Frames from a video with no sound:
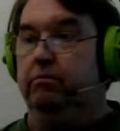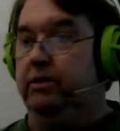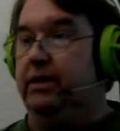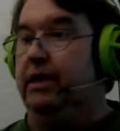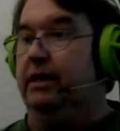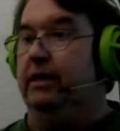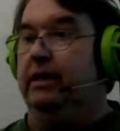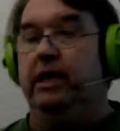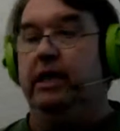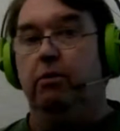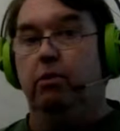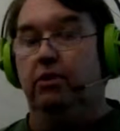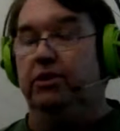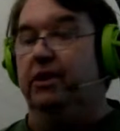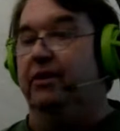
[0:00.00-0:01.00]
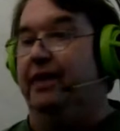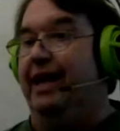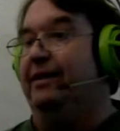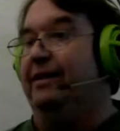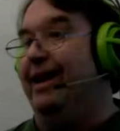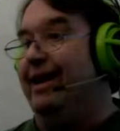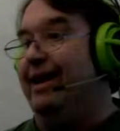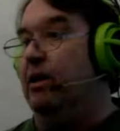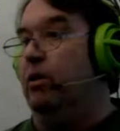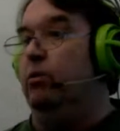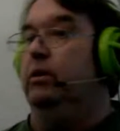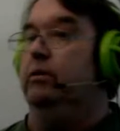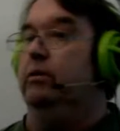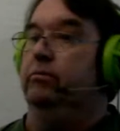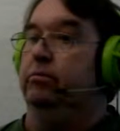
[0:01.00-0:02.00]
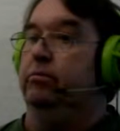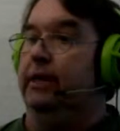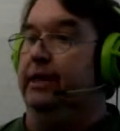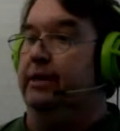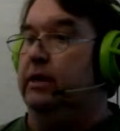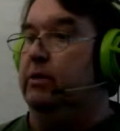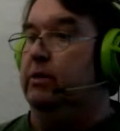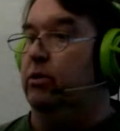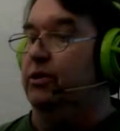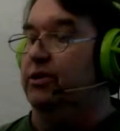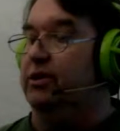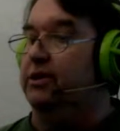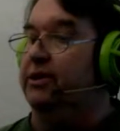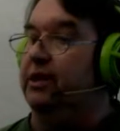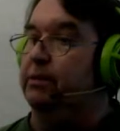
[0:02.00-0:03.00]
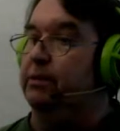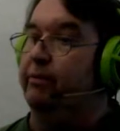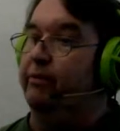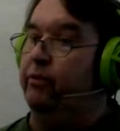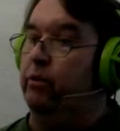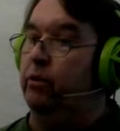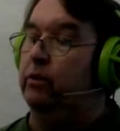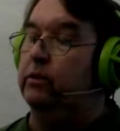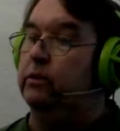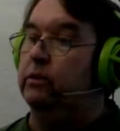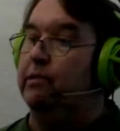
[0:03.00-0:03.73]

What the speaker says: Suddenly he wasn't that a-hole that he was just before.